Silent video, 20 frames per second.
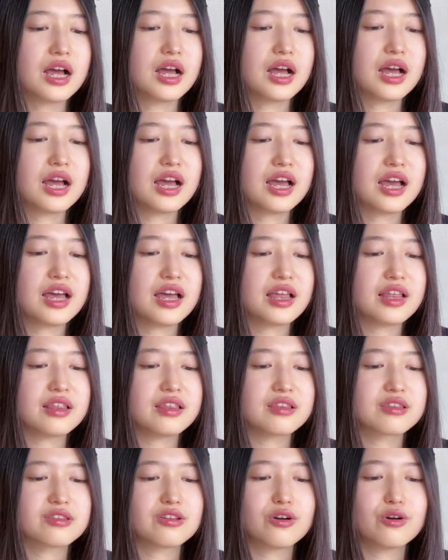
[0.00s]
And
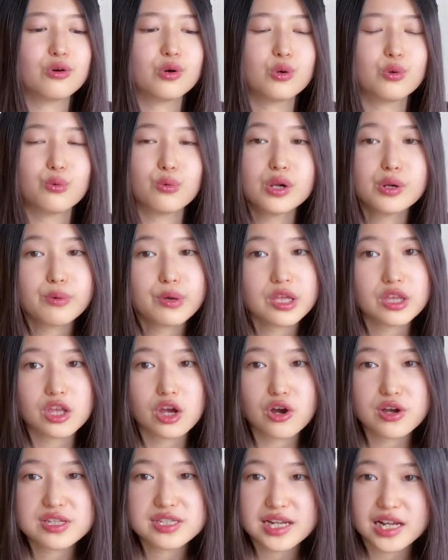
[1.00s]
so what we know
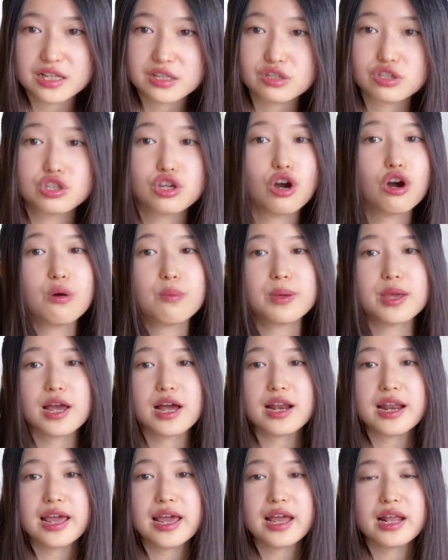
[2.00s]
is like Zootopia
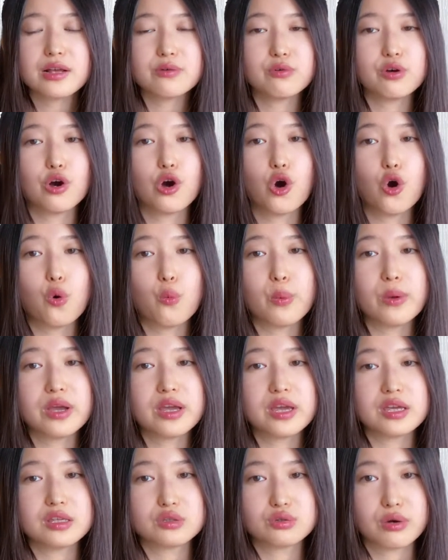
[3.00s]
Land will open
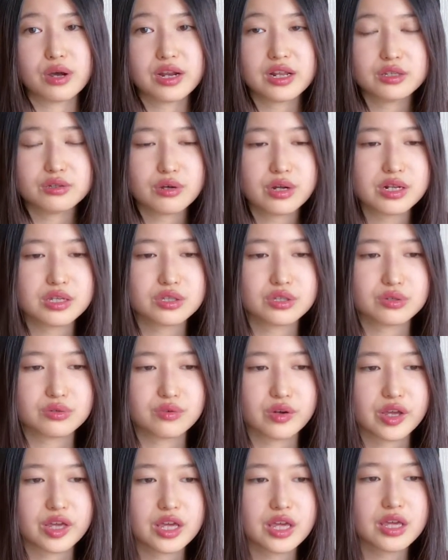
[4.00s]
in
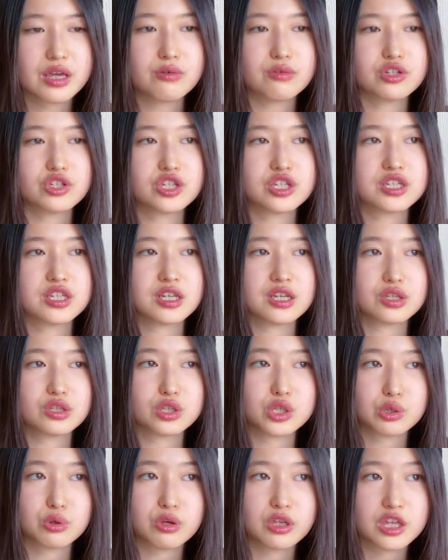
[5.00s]
2023, which is in
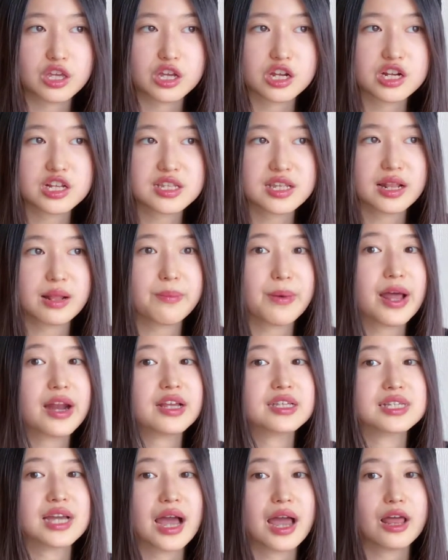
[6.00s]
2 years, and by
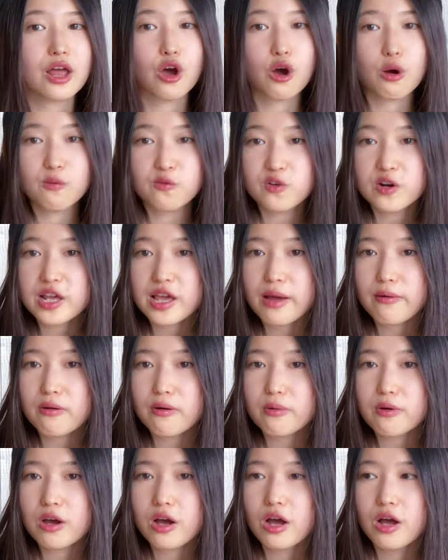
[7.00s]
that time hopefully I
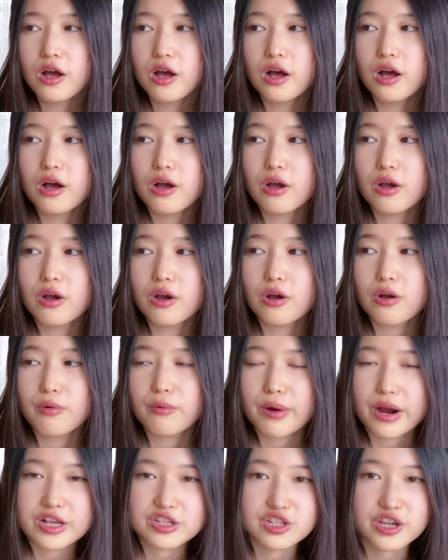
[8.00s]
will
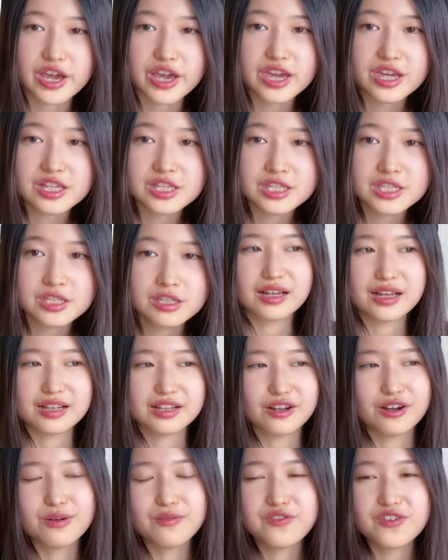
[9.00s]
graduate and
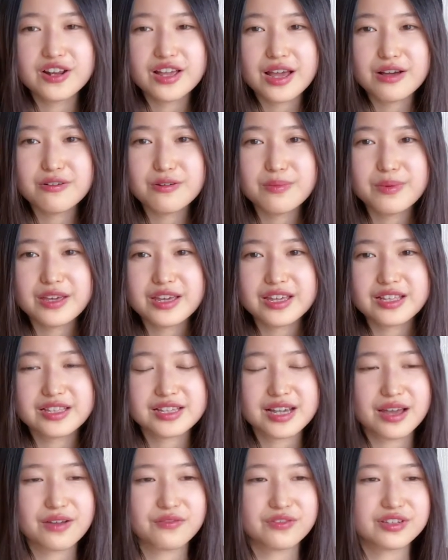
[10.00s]
hopefully I will be in
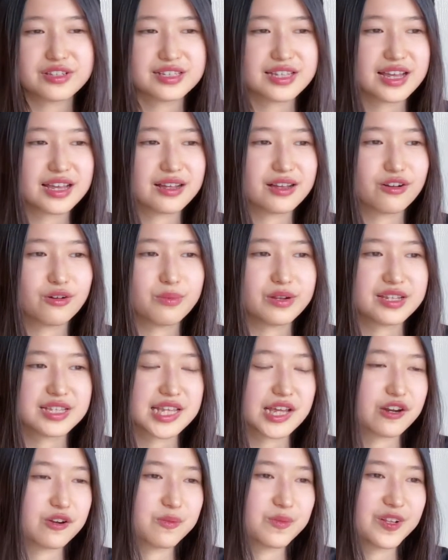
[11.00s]
time for the opening
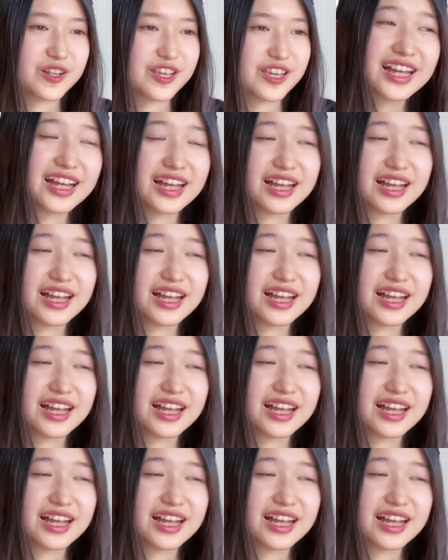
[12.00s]
ceremony